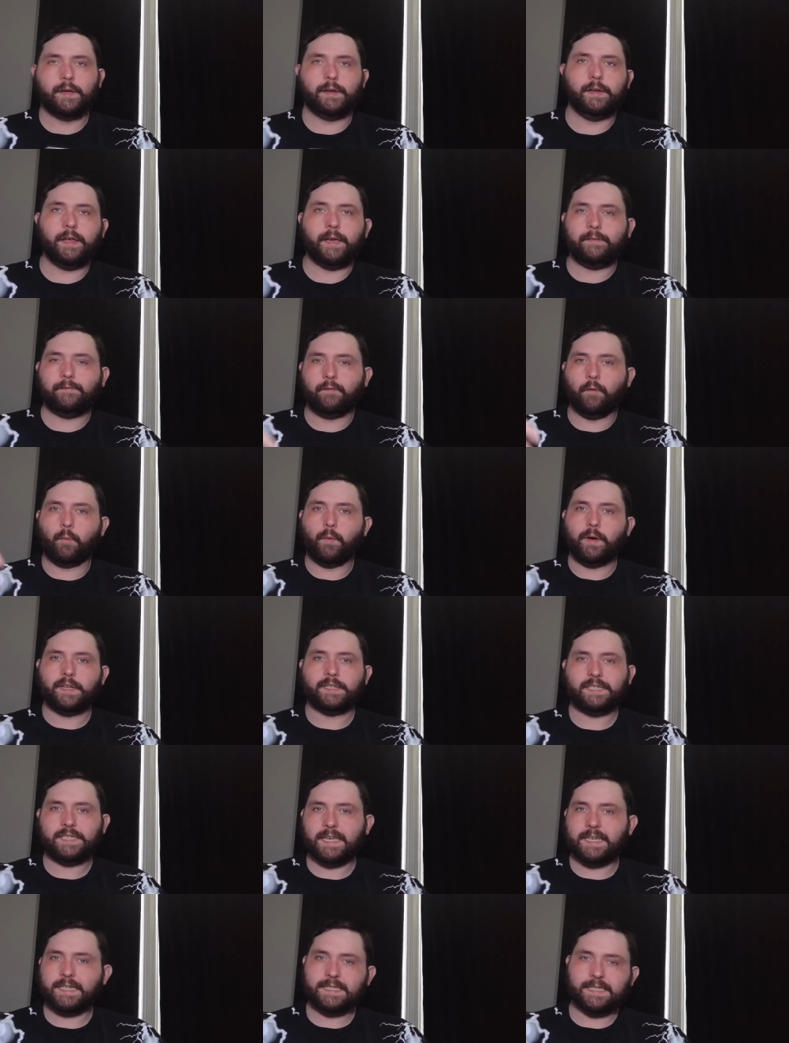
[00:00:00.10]
Nick
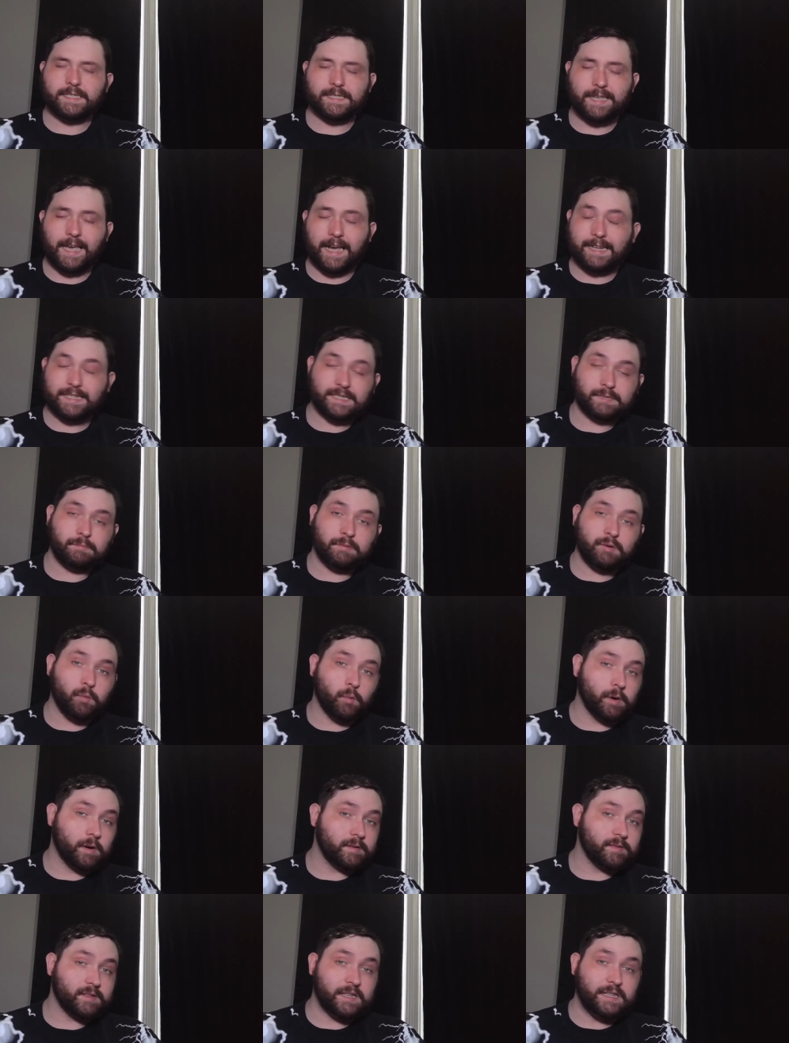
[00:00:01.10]
Fuentes has got to be
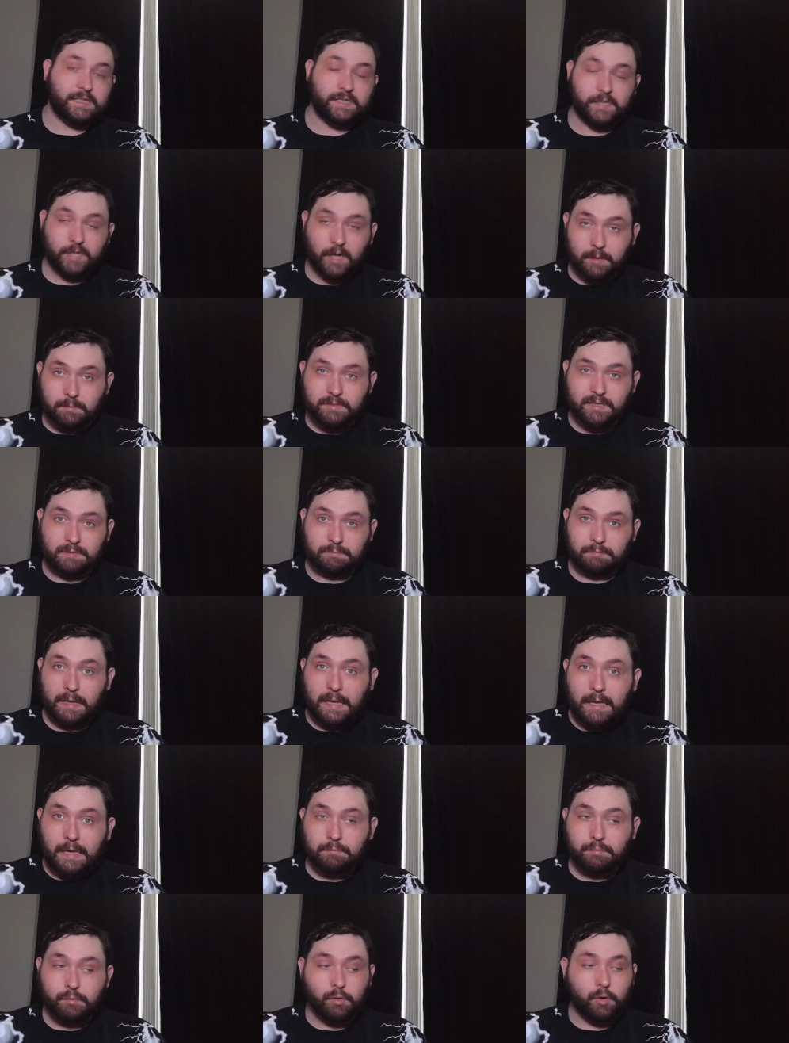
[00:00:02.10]
one of the dumbest
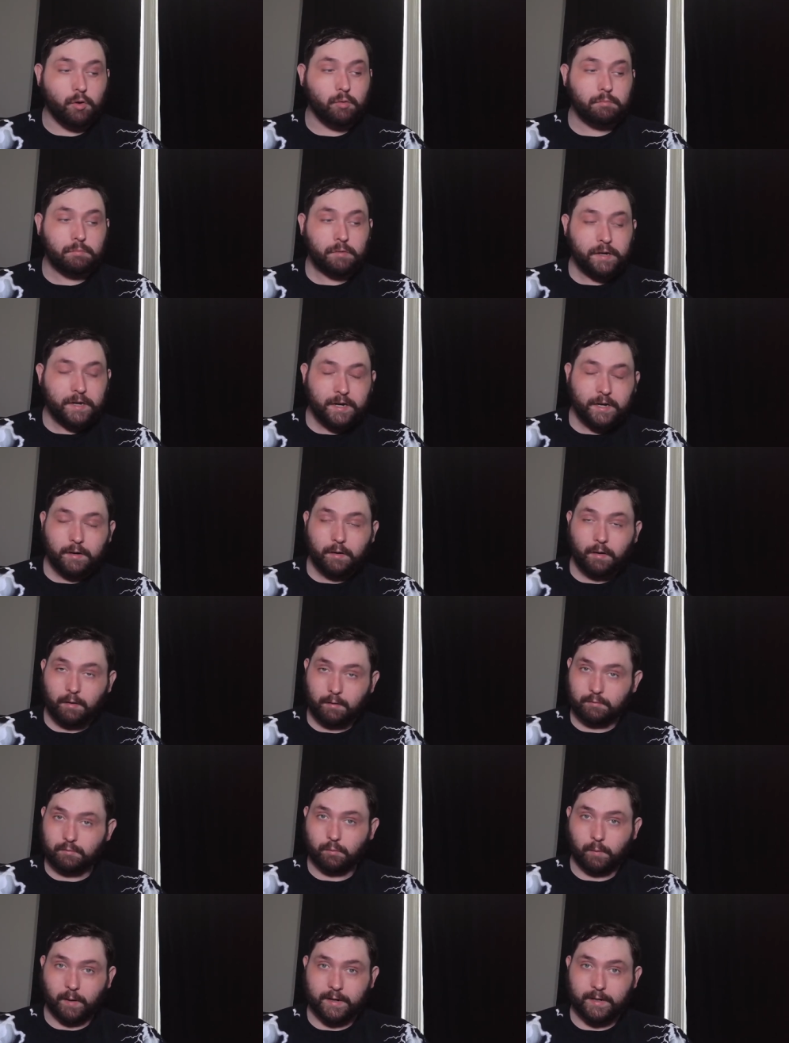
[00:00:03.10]
people on planet
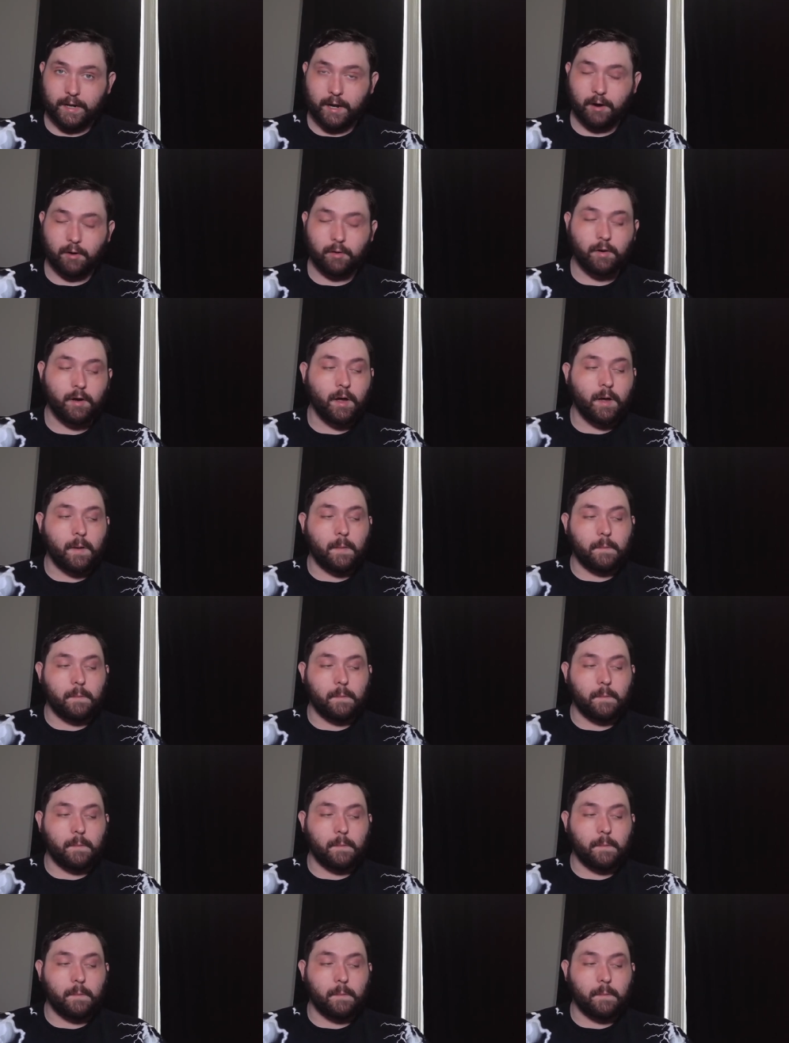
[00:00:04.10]
Earth right now